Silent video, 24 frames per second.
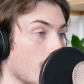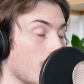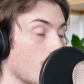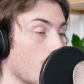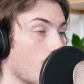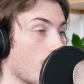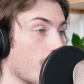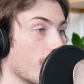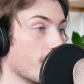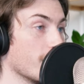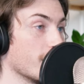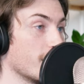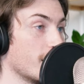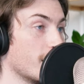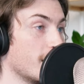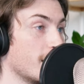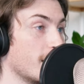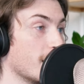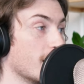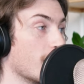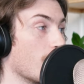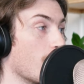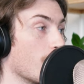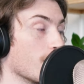where
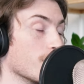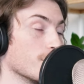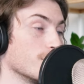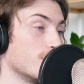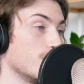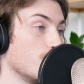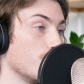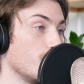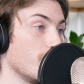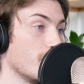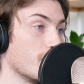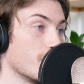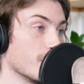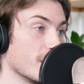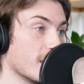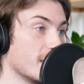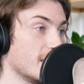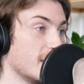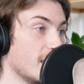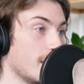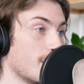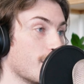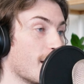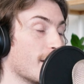the other two people in the
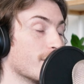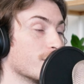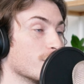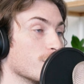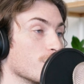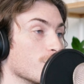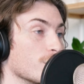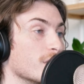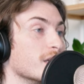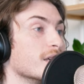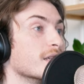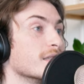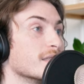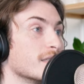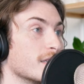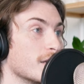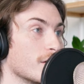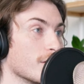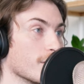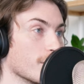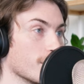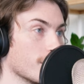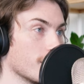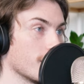team have to
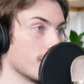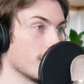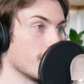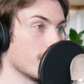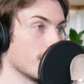reconsider